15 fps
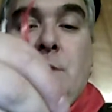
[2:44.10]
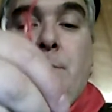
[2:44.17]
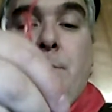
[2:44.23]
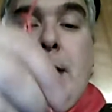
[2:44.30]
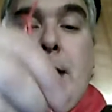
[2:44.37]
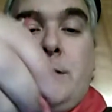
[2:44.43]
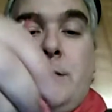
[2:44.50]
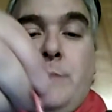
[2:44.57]

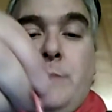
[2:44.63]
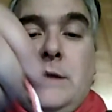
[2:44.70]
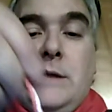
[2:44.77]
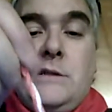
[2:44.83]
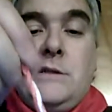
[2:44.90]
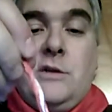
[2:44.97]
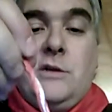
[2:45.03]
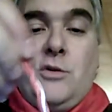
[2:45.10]
back
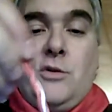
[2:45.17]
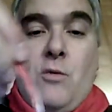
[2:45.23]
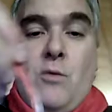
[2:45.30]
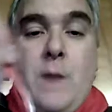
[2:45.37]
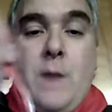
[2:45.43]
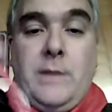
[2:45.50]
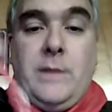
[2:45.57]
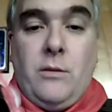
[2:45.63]
splice, because you're
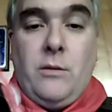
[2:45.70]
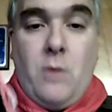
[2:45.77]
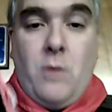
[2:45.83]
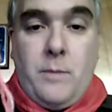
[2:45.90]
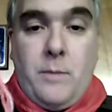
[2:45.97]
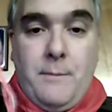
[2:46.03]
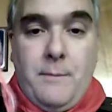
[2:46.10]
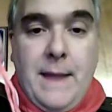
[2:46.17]
wrapping the
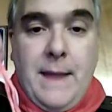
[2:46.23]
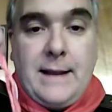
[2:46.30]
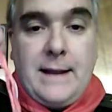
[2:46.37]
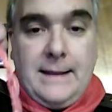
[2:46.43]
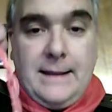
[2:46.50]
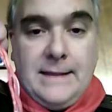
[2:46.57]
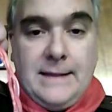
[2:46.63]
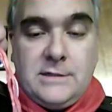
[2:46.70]
rope back
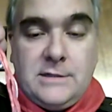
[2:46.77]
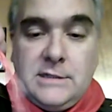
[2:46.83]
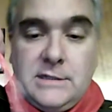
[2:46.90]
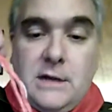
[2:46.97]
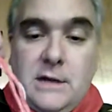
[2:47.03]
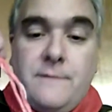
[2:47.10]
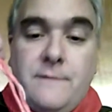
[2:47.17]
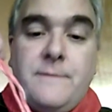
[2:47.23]
against
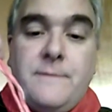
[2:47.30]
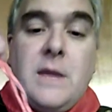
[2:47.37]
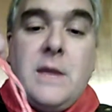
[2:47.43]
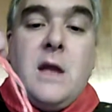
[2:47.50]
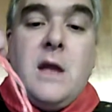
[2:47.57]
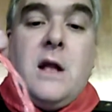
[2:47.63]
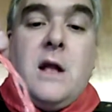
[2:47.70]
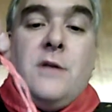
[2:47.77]
itself.
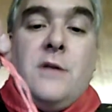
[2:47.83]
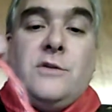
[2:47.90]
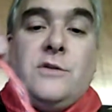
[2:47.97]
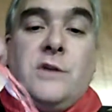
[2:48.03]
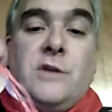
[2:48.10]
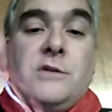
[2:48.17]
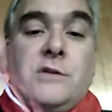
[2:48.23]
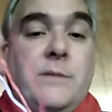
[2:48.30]
There's
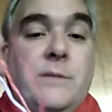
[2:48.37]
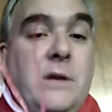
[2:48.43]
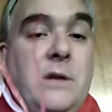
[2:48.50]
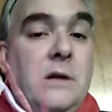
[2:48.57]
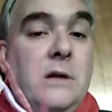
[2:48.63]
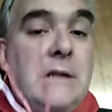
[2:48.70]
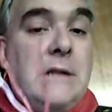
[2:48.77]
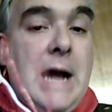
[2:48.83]
also something
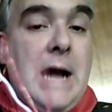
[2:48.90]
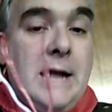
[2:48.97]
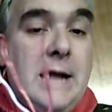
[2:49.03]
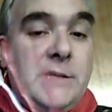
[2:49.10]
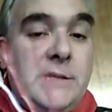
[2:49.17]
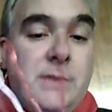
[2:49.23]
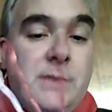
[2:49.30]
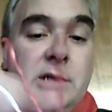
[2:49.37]
called an eye
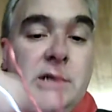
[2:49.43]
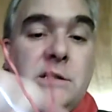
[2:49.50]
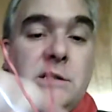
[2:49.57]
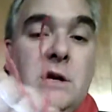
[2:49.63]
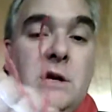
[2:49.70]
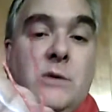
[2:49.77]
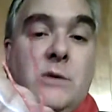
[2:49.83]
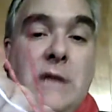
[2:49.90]
splice.
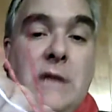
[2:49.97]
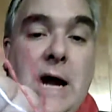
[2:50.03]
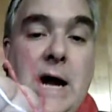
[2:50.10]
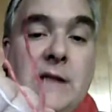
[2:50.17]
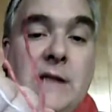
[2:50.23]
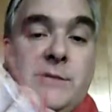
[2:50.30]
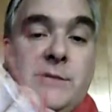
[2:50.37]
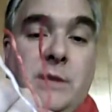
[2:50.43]
An
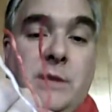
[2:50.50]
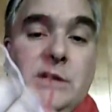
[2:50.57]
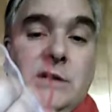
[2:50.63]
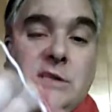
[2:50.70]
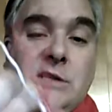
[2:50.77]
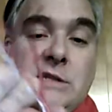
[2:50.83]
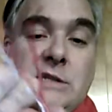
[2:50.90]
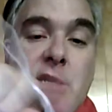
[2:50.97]
eye splice,
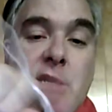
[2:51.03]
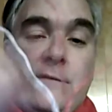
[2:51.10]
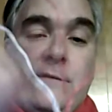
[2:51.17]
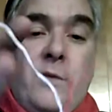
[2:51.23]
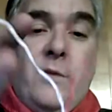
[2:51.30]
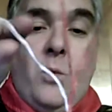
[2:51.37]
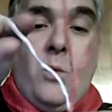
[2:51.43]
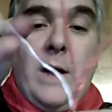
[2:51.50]
instead of
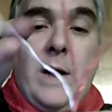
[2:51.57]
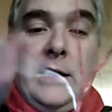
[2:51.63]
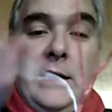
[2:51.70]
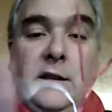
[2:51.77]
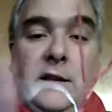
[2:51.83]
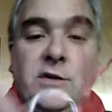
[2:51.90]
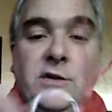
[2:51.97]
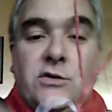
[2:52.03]

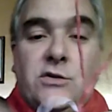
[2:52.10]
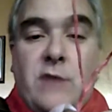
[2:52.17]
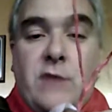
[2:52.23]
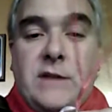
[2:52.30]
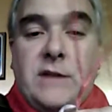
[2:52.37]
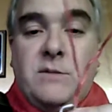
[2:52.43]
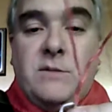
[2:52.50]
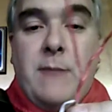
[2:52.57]
winding these
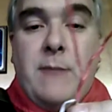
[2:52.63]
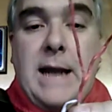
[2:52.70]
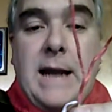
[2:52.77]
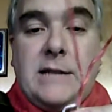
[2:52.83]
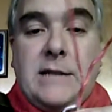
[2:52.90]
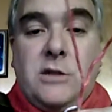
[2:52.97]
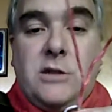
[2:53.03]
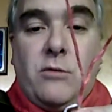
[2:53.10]
strands
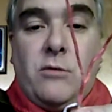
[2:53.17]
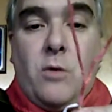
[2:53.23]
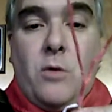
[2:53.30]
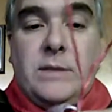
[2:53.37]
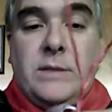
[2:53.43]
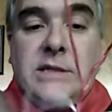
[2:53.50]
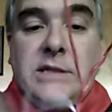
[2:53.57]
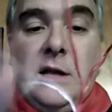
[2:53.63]
back into the rope
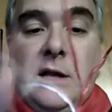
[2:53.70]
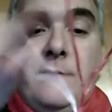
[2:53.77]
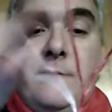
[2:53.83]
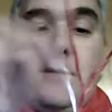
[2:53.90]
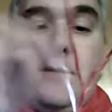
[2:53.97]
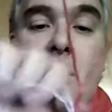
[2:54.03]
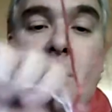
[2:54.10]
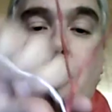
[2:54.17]
itself,
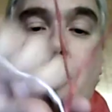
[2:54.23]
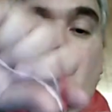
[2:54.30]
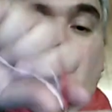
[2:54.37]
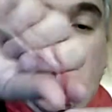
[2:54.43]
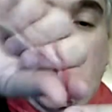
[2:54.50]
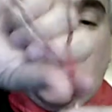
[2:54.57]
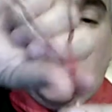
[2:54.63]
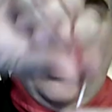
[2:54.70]
you
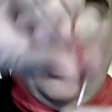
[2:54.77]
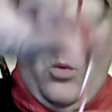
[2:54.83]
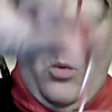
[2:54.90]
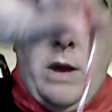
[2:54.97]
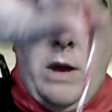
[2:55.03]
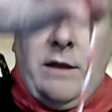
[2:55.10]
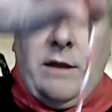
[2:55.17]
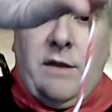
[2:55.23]
actually
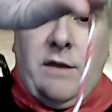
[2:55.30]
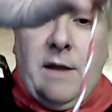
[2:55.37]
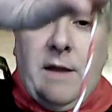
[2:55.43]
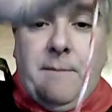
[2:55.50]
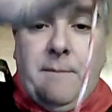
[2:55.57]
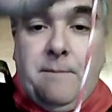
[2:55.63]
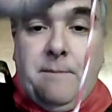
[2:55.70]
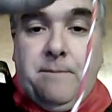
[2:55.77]
wind
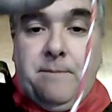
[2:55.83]
them